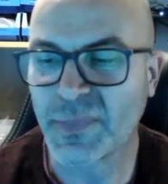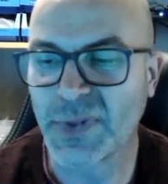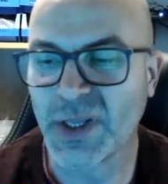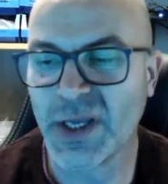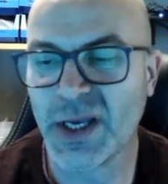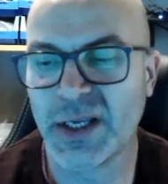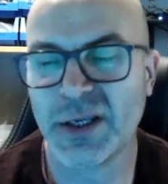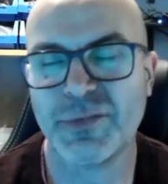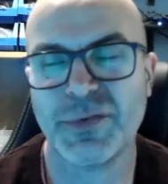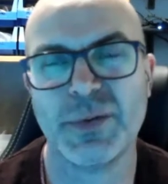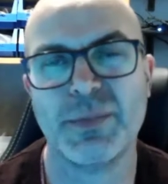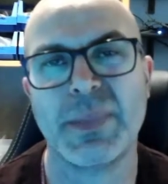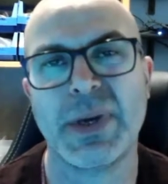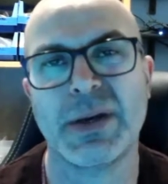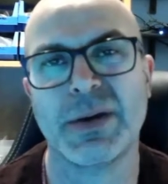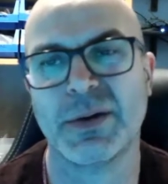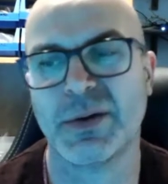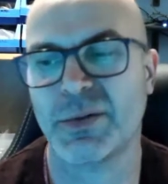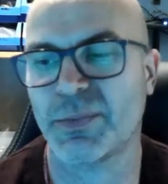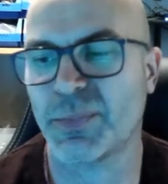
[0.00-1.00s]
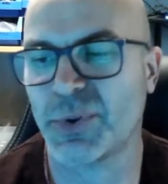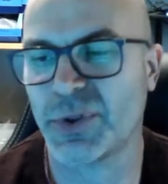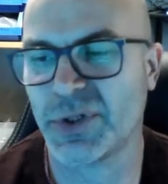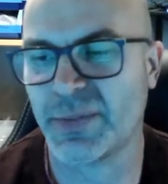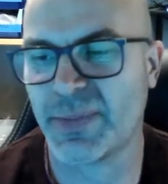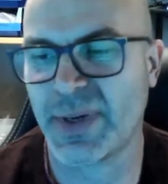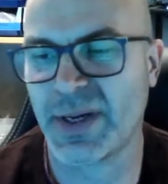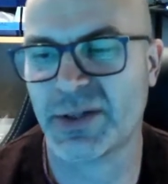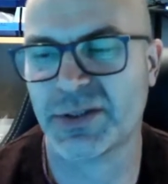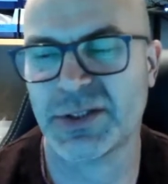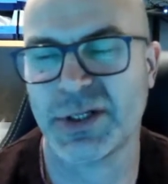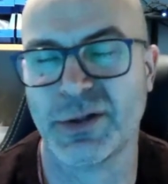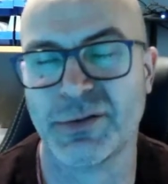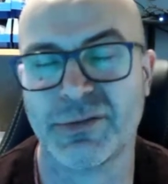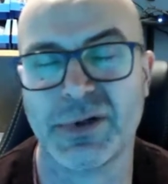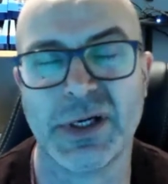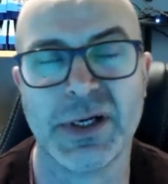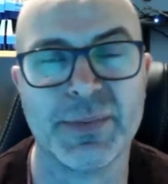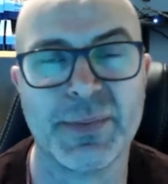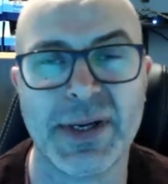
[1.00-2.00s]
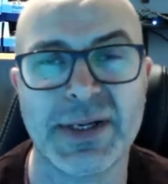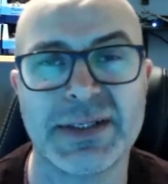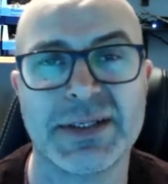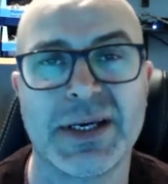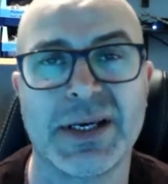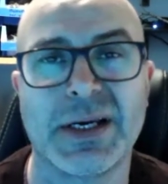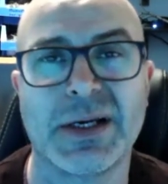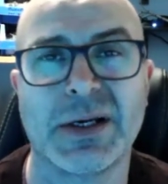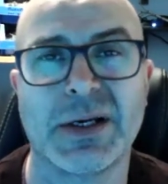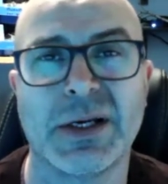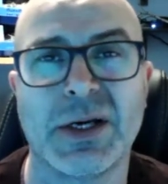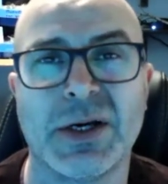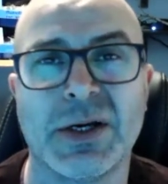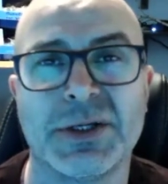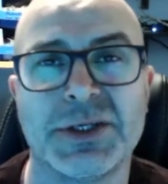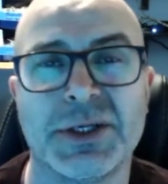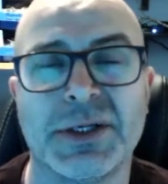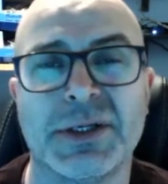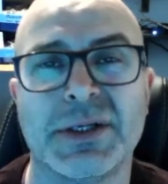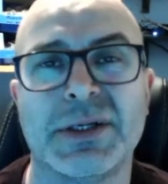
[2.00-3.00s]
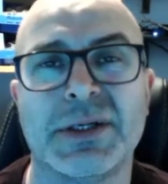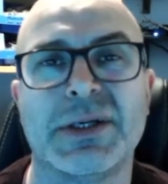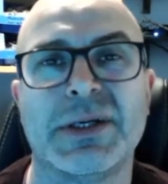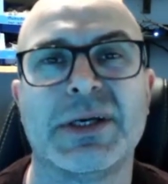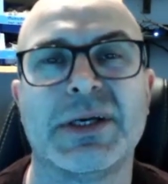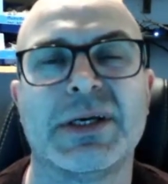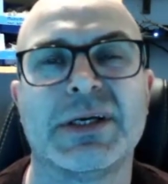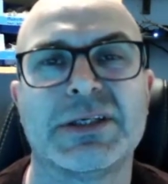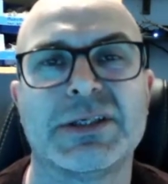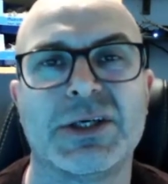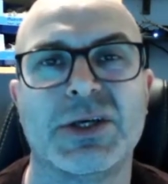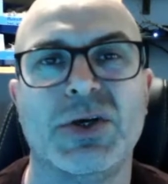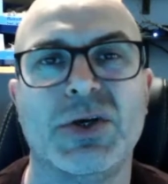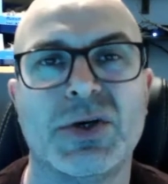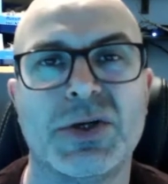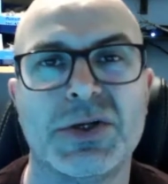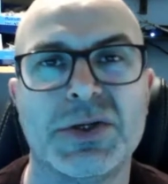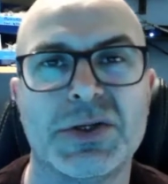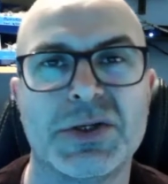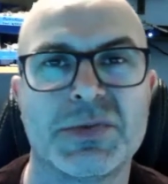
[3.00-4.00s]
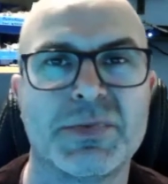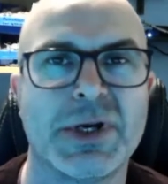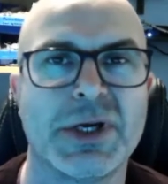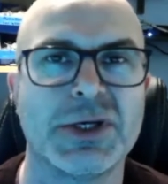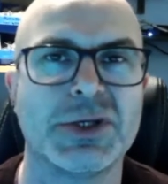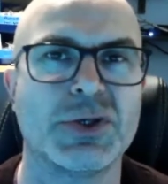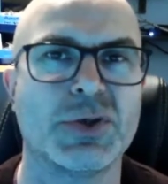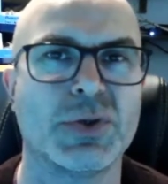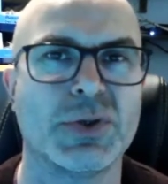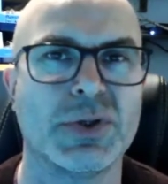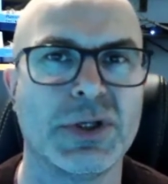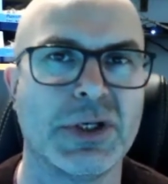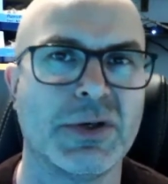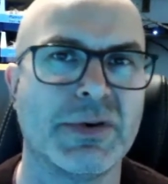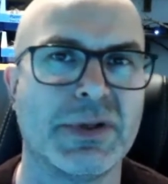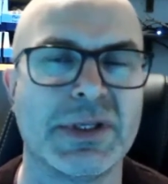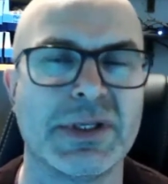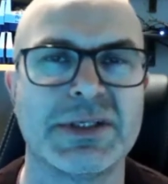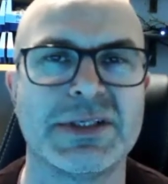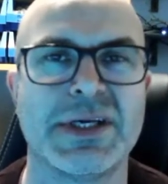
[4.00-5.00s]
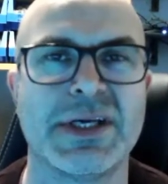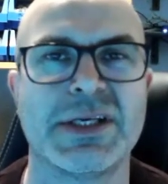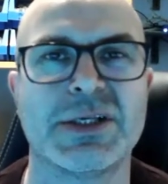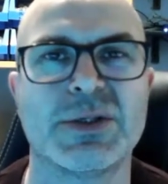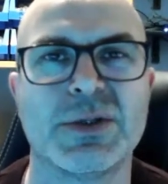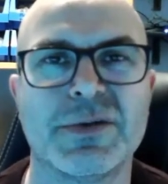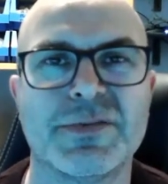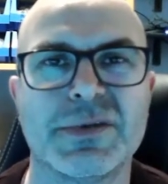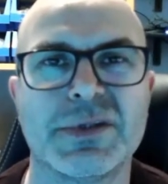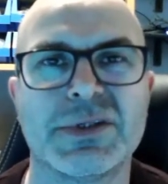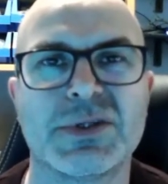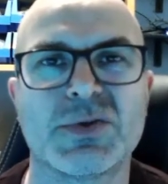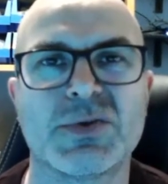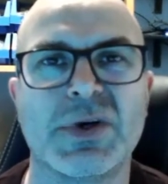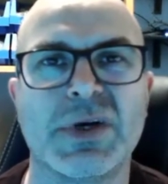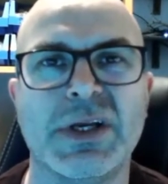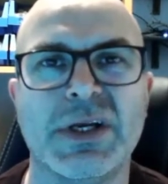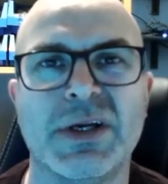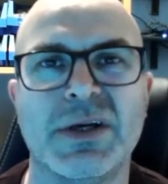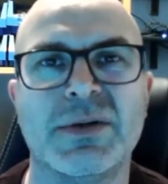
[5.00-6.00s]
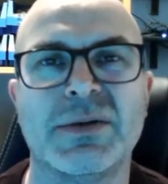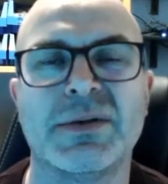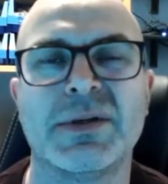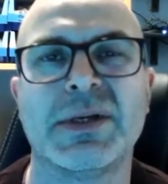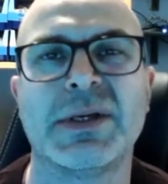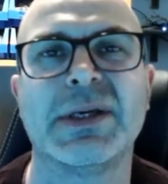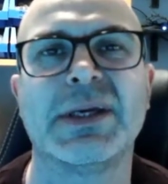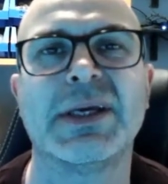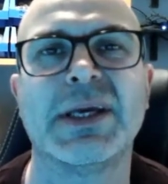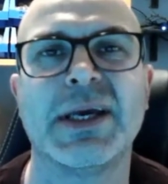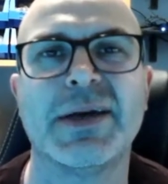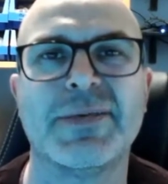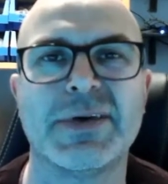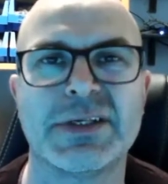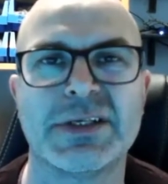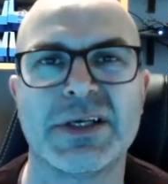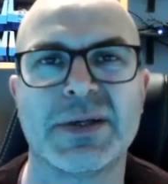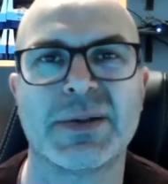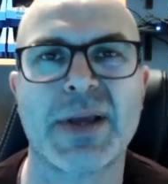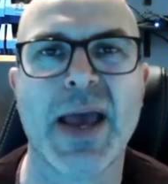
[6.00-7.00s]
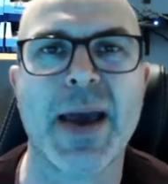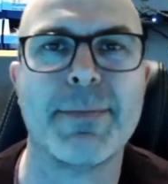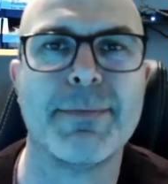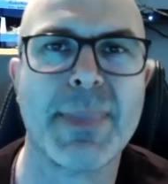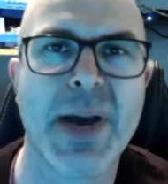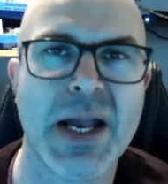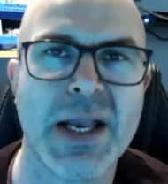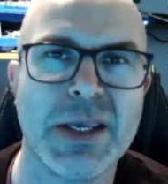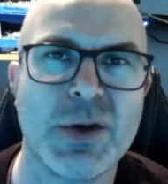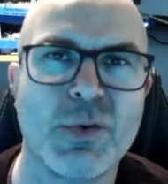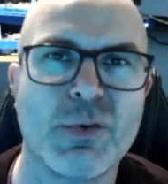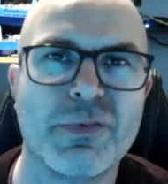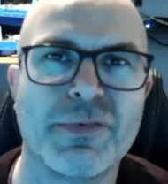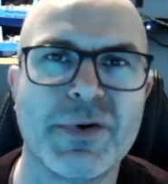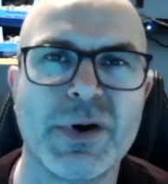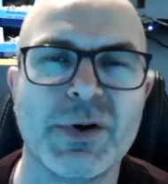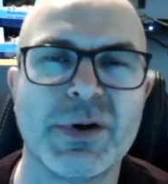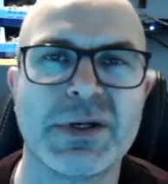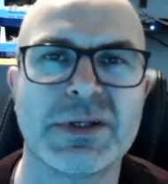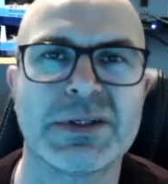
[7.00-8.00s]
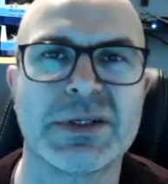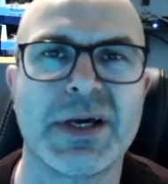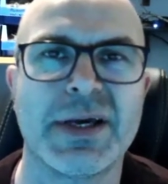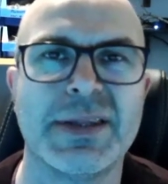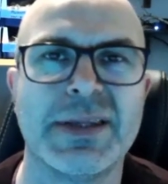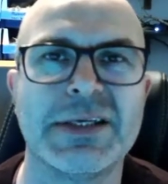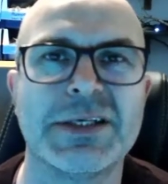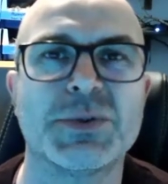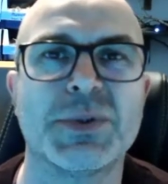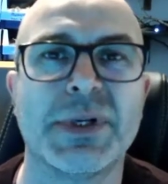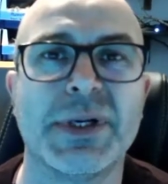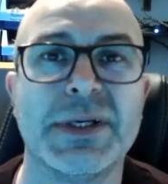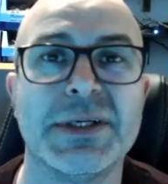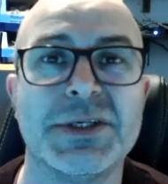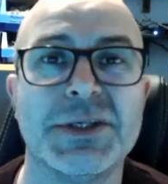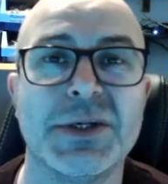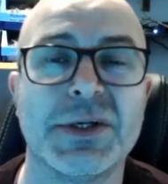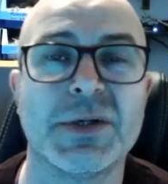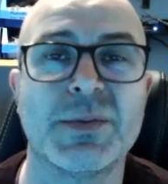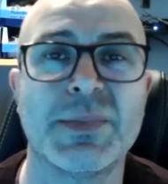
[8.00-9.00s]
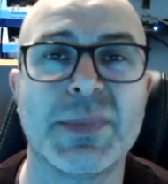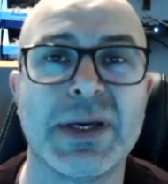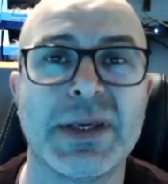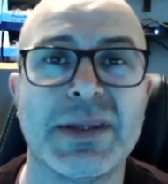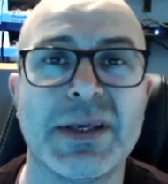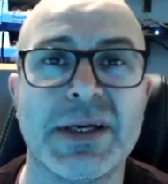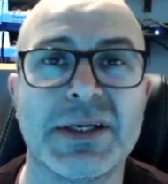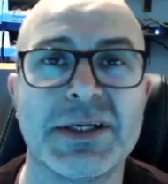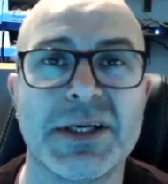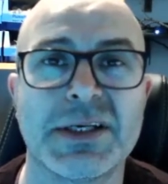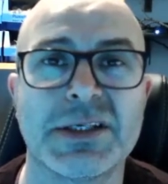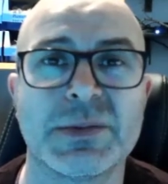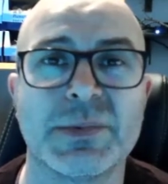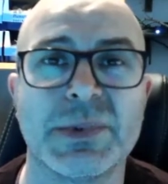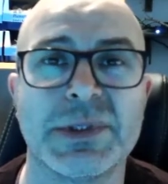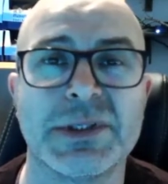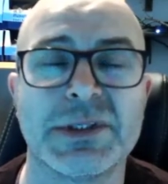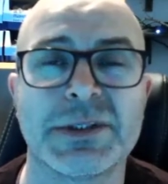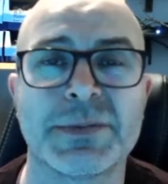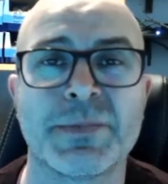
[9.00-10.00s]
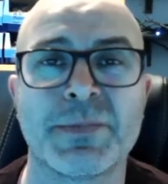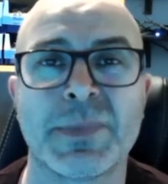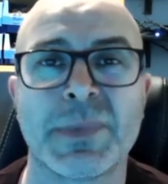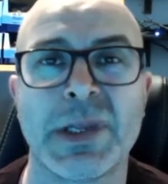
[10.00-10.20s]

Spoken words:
And if you put the mouse over it, it makes it a little larger, so you can just make sure that you're in the center of the screen, and if it's a manual focus like this one is, you can make the adjustments.